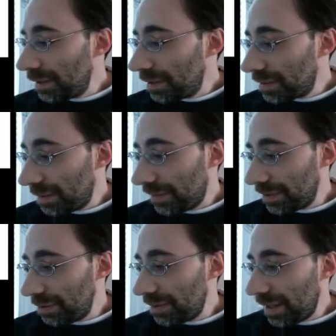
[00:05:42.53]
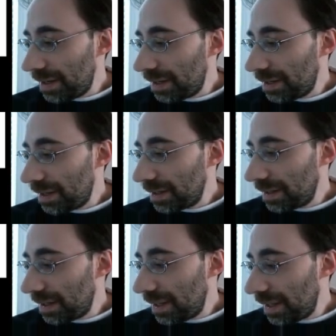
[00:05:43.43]
So if I do that, I
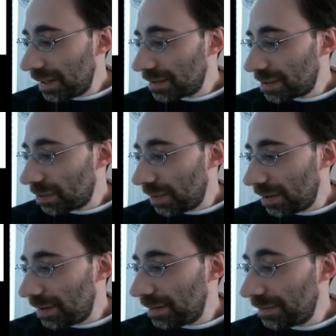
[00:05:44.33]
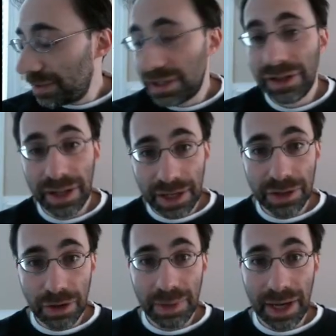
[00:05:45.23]
get ax squared, it's a leading
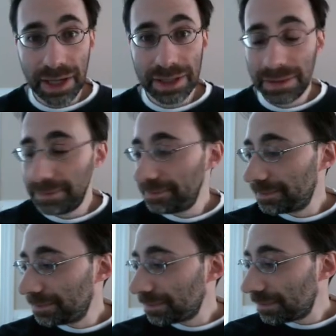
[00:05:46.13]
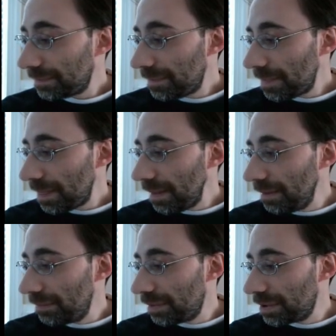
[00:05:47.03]
term in x,
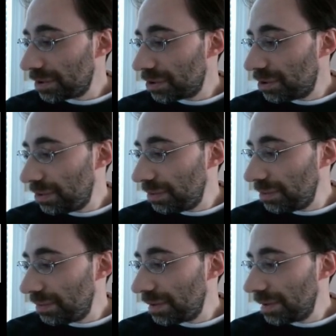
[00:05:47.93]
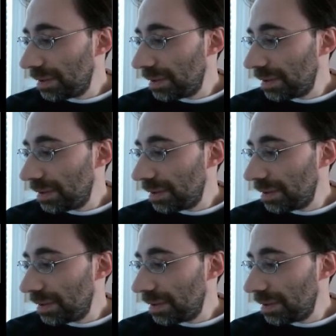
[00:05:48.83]
plus 2axh,